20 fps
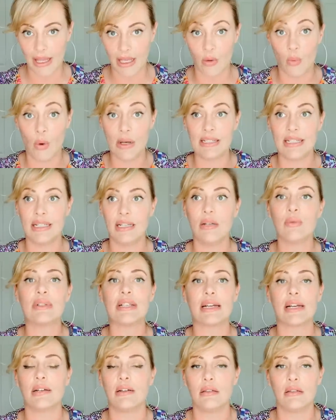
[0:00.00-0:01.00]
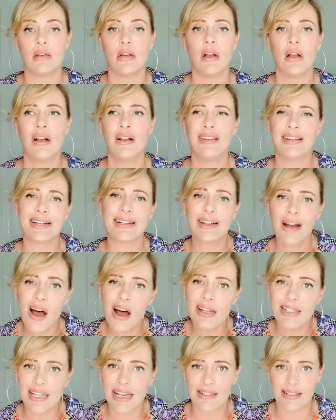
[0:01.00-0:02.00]
It wasn't, it was like a, like a
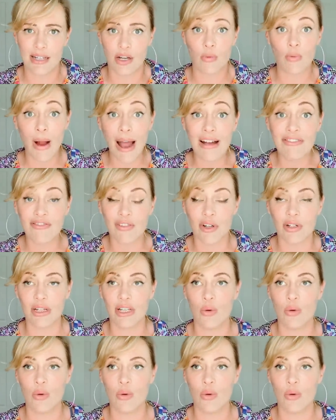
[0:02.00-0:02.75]
contest, like a raffle.